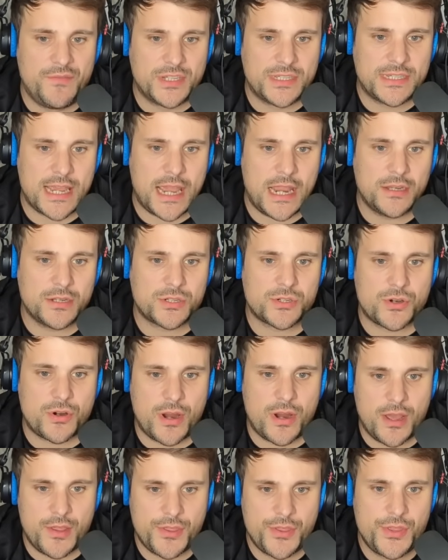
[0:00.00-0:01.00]
the tank
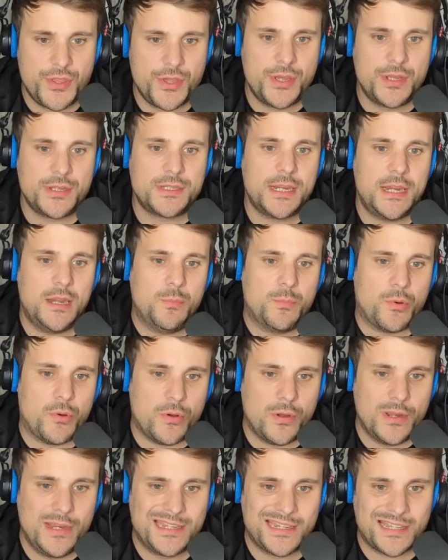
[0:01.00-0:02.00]
destroyer at
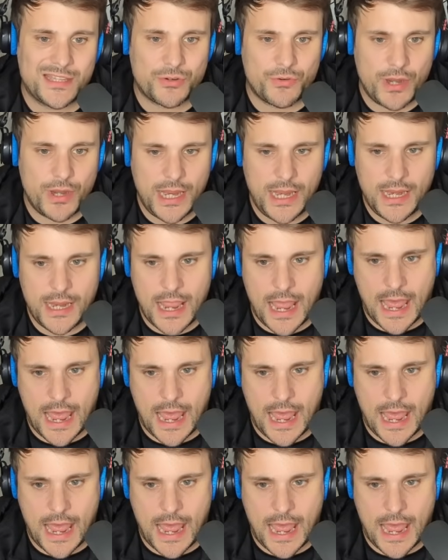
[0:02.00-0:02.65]
13.3,